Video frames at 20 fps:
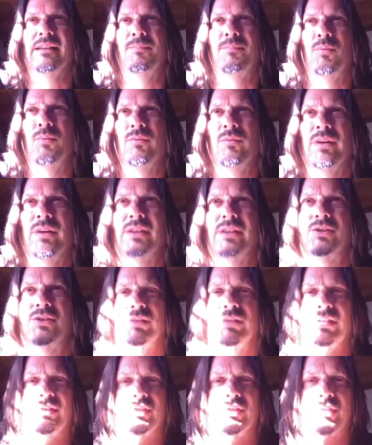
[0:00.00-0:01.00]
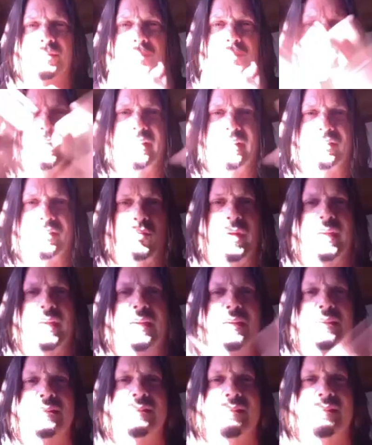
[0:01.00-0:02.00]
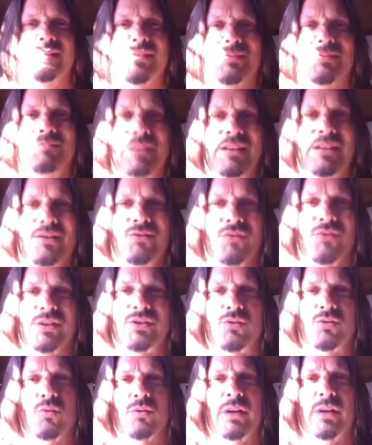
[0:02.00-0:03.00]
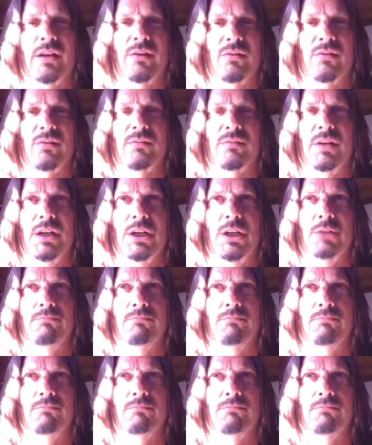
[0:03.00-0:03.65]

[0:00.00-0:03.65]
the point where he could really just spread his wings and just be Chris Cornell.